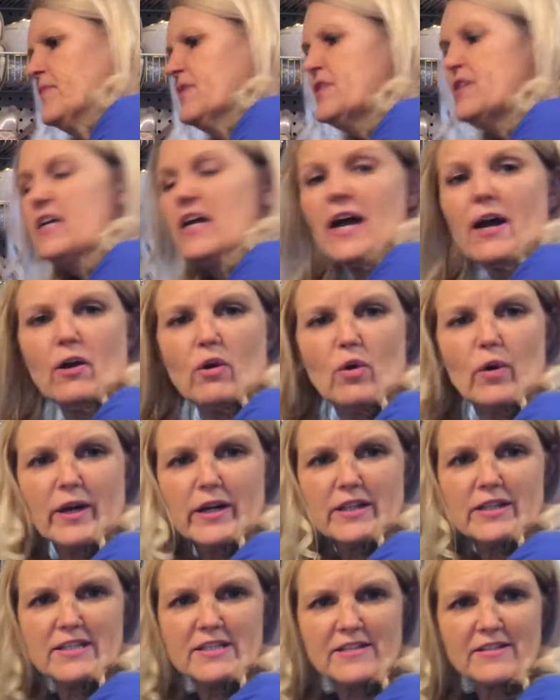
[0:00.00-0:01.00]
See how
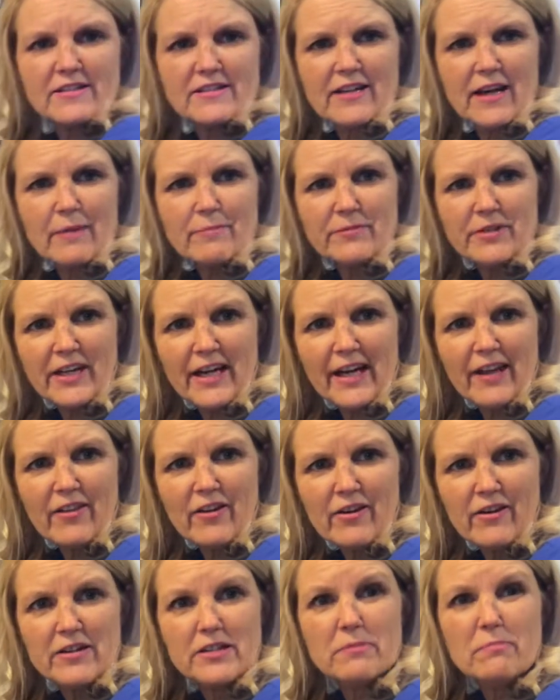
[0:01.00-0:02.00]
quick this has come together? It's